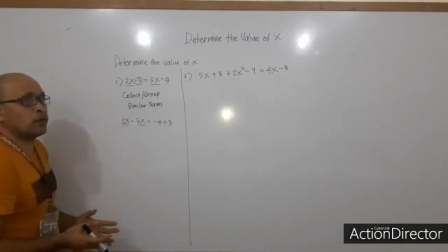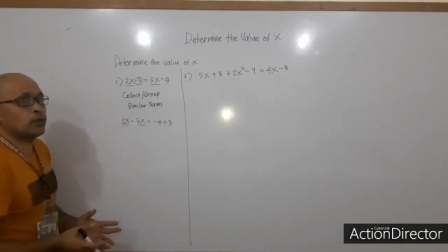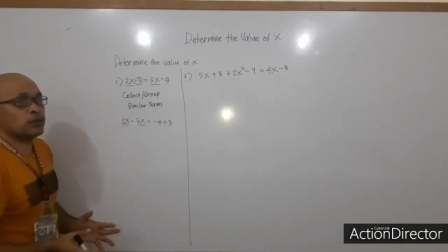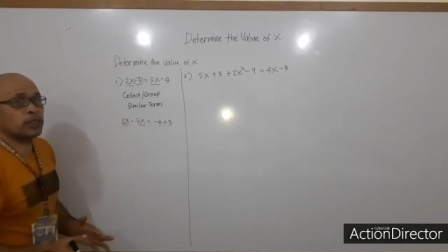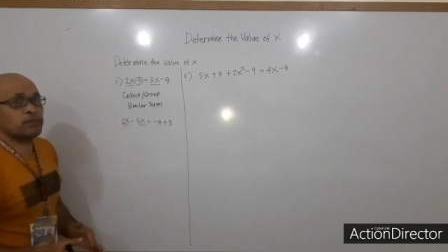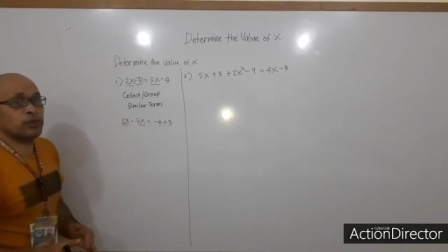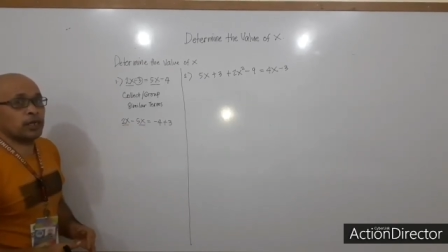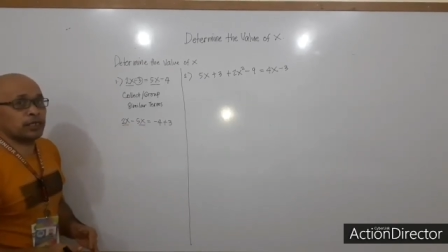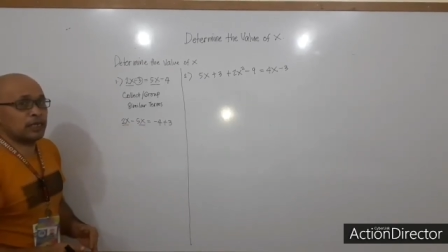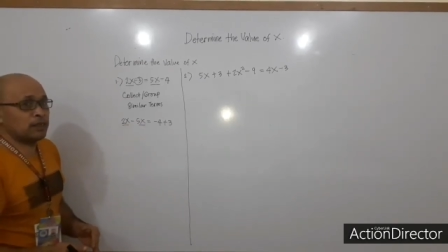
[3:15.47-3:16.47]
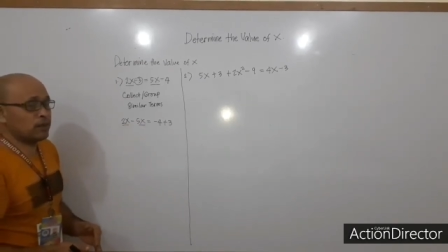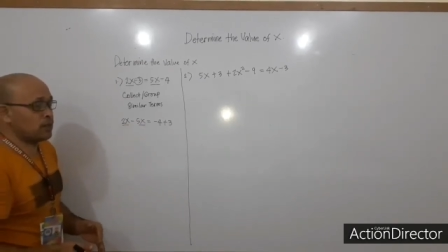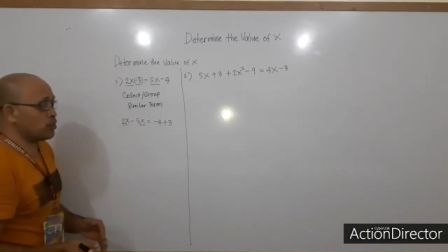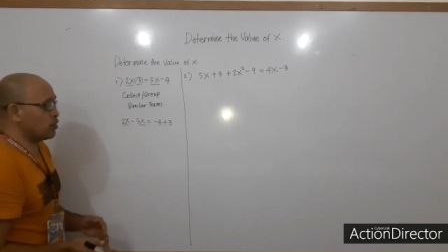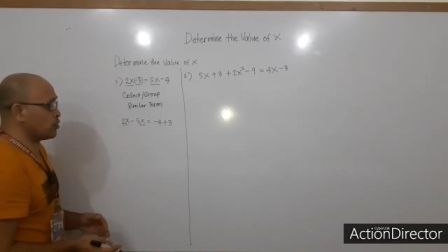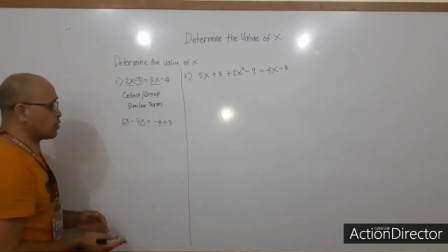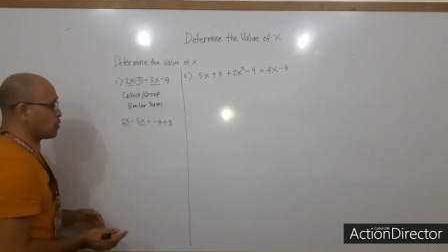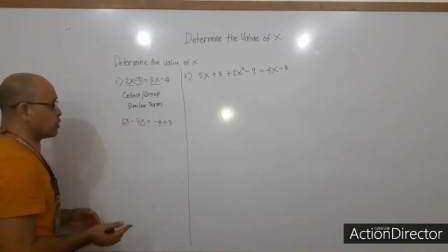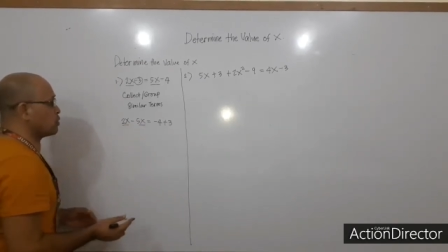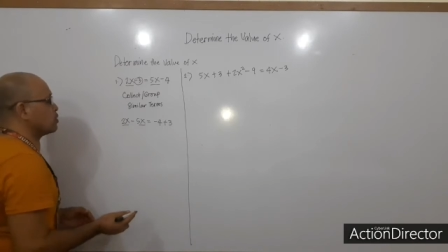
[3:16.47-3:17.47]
how to subtract integers.